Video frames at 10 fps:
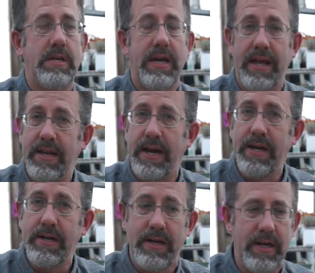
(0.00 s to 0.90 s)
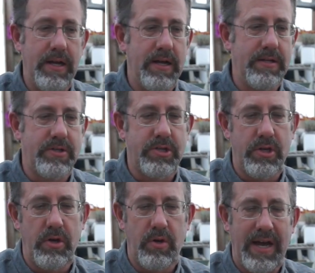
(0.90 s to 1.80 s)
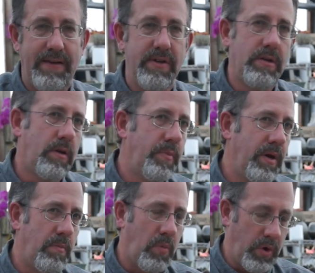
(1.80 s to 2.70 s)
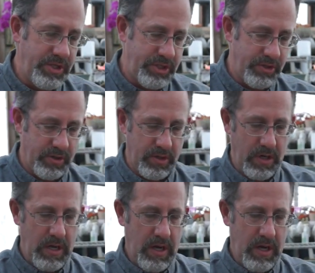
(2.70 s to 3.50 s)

at night. And so having a little bit of moisture